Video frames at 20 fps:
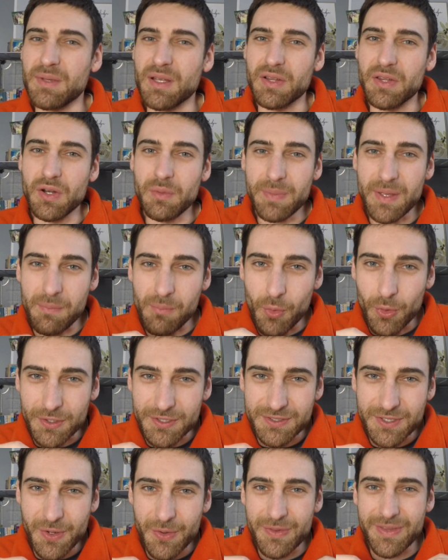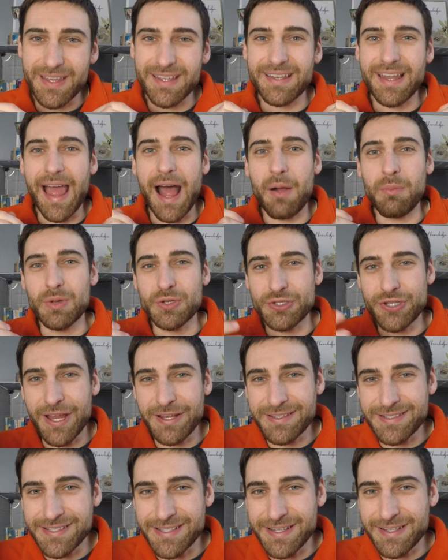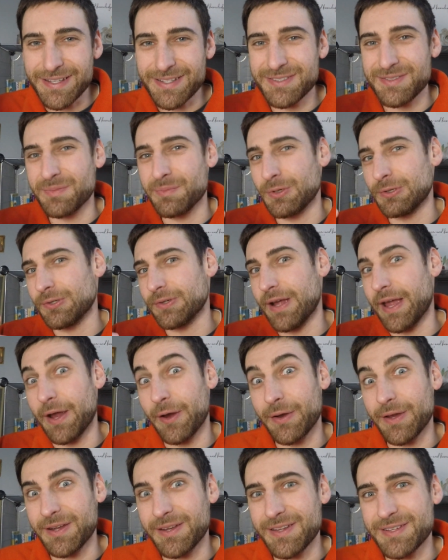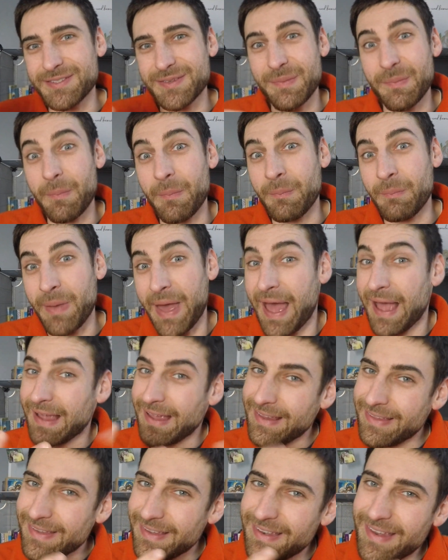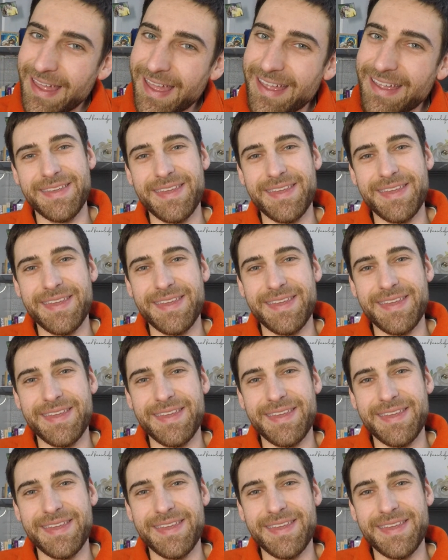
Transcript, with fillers: a little bit more so than Albigensianism or Arianism back in the day.